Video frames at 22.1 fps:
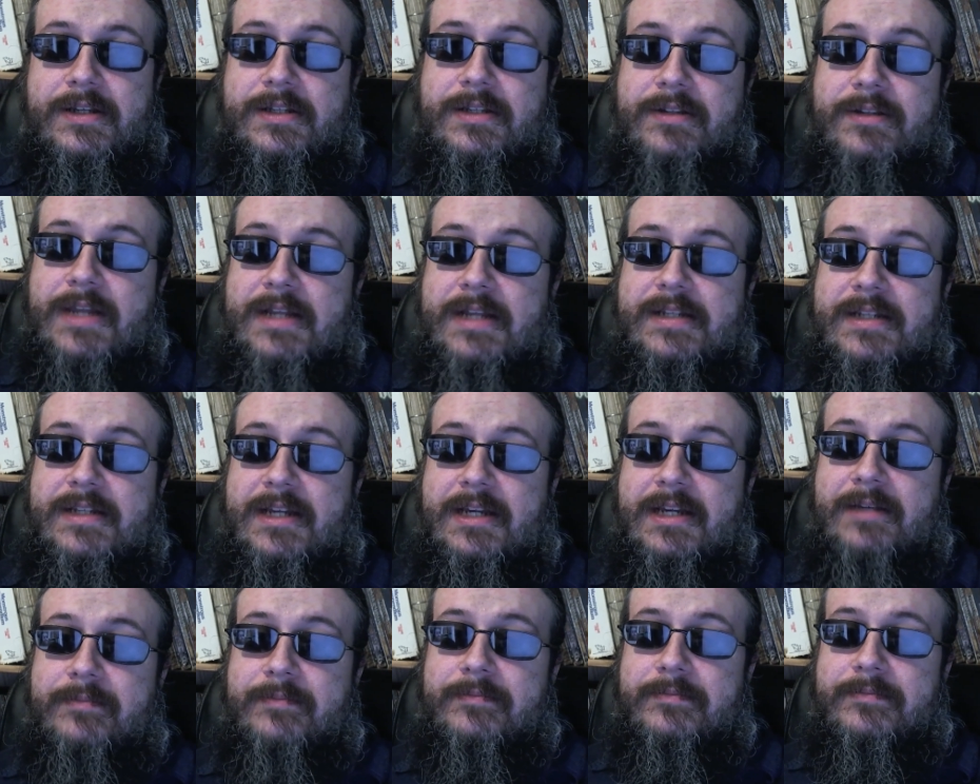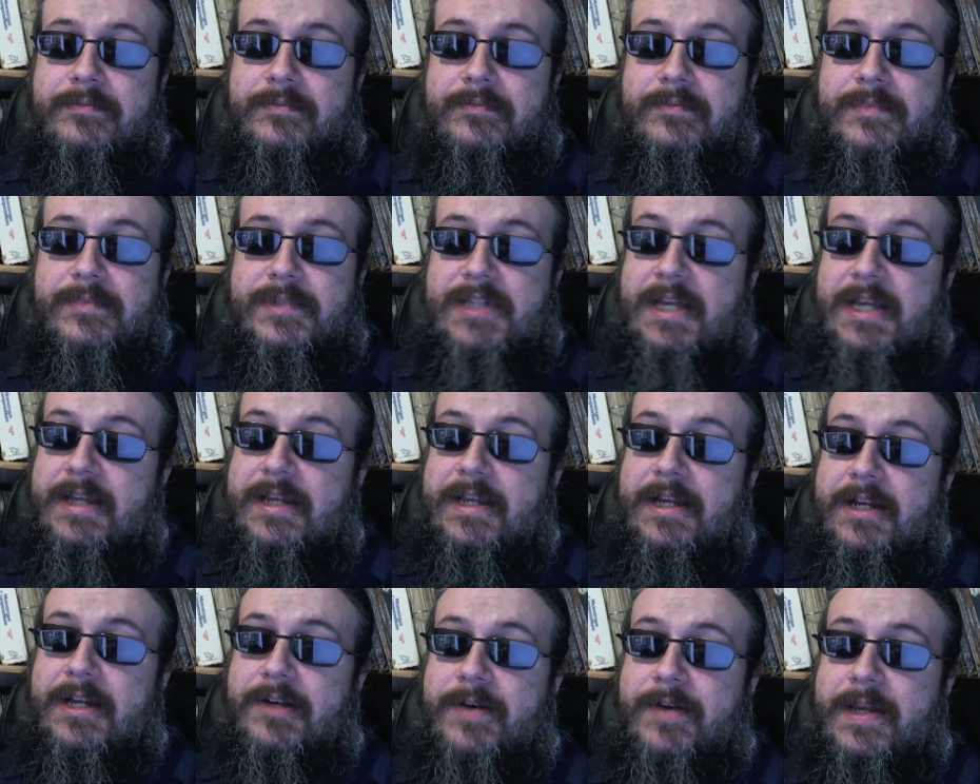Until next time,
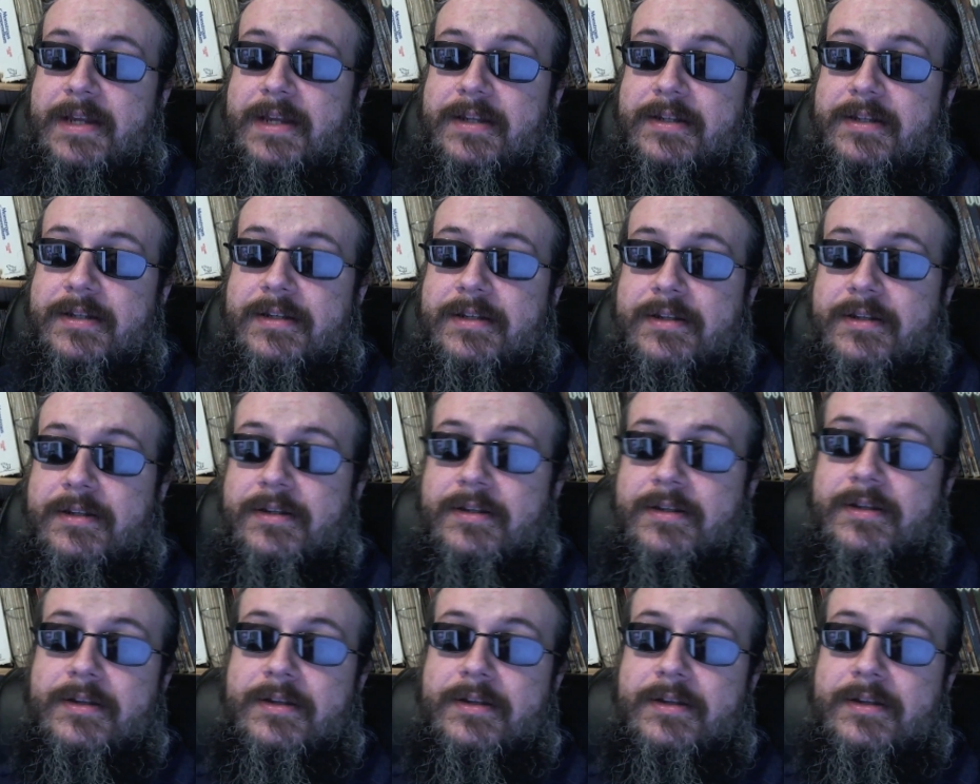take care and